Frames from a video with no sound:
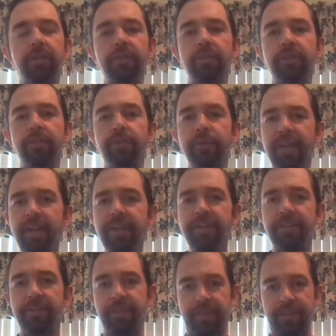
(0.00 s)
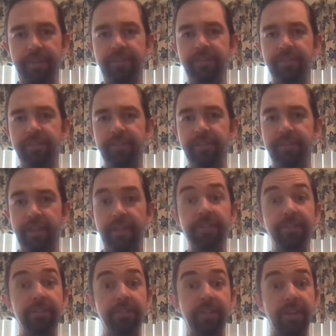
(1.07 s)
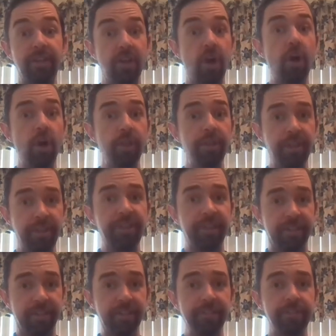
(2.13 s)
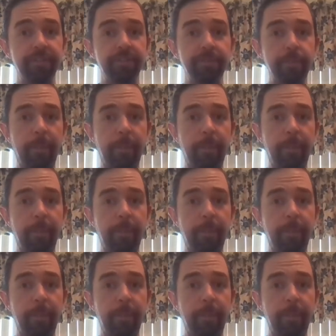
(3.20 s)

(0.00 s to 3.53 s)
created things, that is to say, all the things